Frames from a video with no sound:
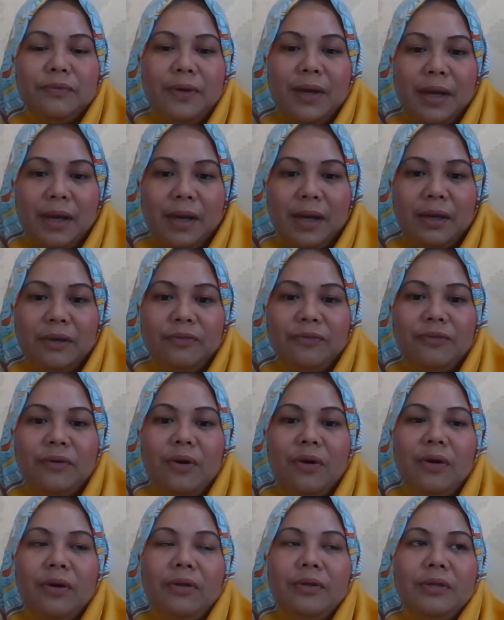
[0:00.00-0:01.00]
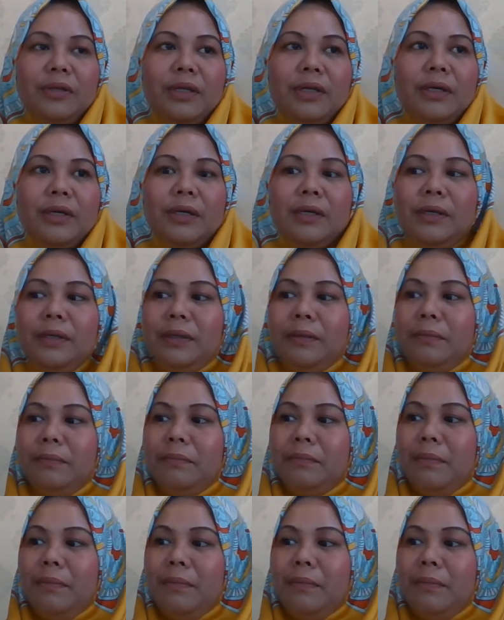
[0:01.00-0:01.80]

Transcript: 5 on the